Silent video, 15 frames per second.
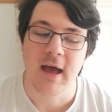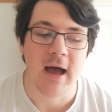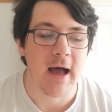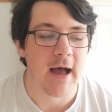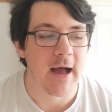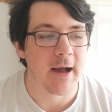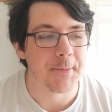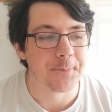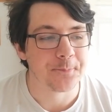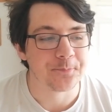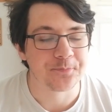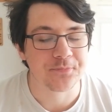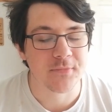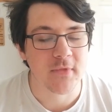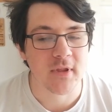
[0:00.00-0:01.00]
I
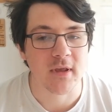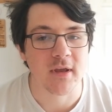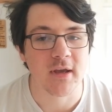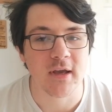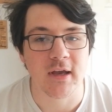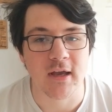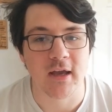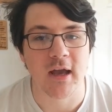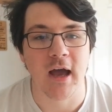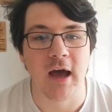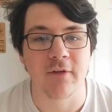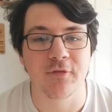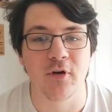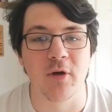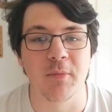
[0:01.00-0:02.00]

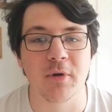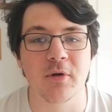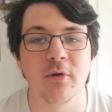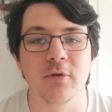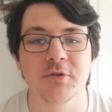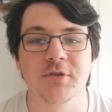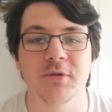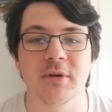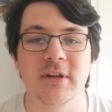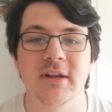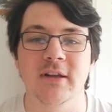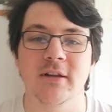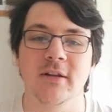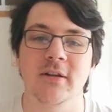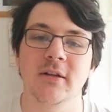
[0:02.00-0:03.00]
thought it'd be cool to do a
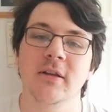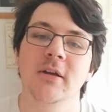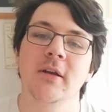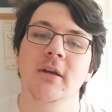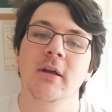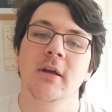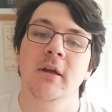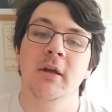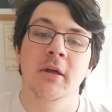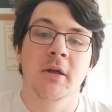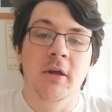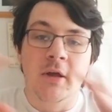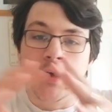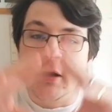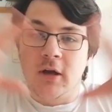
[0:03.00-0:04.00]
little
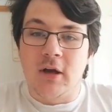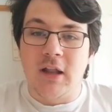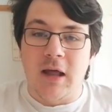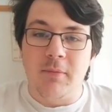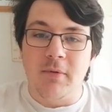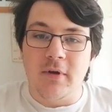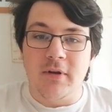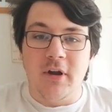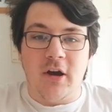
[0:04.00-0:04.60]
put